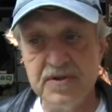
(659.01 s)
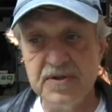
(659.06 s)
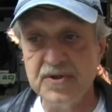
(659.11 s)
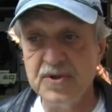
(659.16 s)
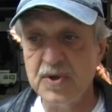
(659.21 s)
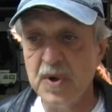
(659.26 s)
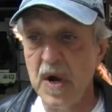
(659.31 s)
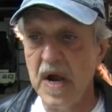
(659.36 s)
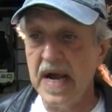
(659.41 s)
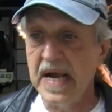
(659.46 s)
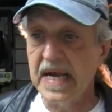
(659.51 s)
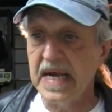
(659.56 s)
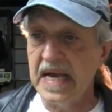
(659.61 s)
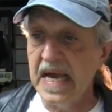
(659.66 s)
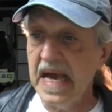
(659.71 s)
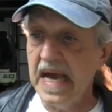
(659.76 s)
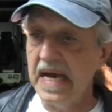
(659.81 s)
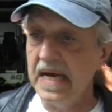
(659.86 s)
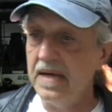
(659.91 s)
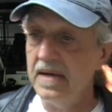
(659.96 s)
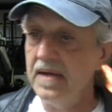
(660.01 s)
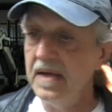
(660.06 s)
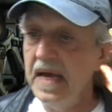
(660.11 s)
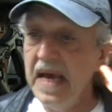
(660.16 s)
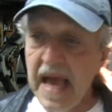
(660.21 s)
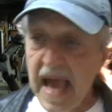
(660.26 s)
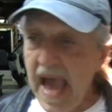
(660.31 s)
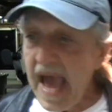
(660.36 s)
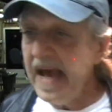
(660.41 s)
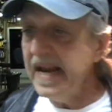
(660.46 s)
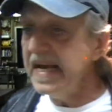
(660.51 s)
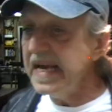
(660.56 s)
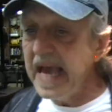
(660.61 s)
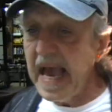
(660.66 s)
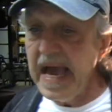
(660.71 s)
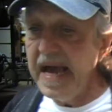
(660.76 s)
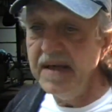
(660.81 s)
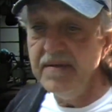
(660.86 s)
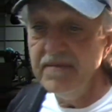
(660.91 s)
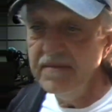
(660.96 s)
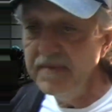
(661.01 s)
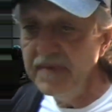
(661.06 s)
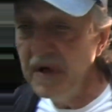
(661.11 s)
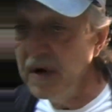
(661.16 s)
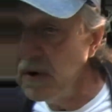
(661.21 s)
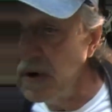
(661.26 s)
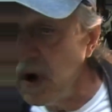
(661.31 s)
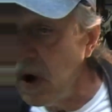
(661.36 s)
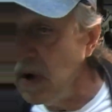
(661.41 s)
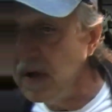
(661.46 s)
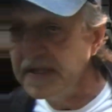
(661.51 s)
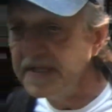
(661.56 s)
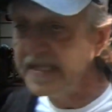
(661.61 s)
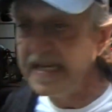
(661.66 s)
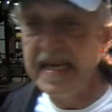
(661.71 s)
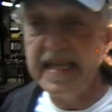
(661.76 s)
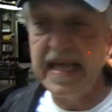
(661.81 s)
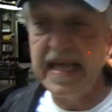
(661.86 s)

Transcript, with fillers: to try again. And again, they'll call and say